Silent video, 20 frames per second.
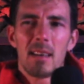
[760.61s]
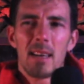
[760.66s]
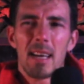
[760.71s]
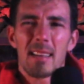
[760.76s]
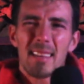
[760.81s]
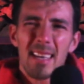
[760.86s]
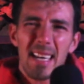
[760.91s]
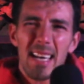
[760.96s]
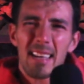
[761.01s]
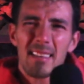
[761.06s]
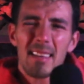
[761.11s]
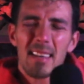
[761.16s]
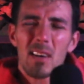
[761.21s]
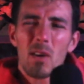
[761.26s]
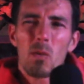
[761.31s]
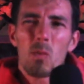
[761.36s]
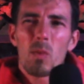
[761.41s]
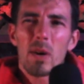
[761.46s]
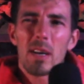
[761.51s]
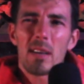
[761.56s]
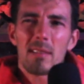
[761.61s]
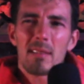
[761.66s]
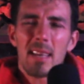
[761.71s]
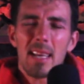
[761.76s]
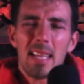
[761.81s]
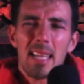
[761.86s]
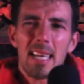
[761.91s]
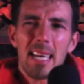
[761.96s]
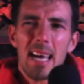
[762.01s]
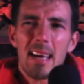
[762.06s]
It's like a weird
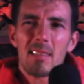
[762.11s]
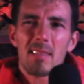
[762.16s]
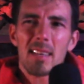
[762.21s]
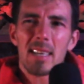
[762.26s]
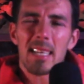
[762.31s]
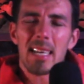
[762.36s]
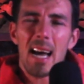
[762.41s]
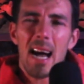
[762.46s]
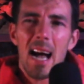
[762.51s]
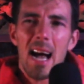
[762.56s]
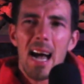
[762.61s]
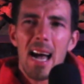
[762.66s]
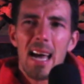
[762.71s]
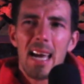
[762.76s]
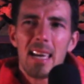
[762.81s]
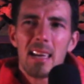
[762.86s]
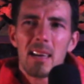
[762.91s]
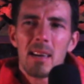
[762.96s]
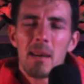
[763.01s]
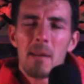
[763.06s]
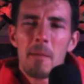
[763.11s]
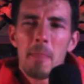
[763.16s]
thing. Like as a guy,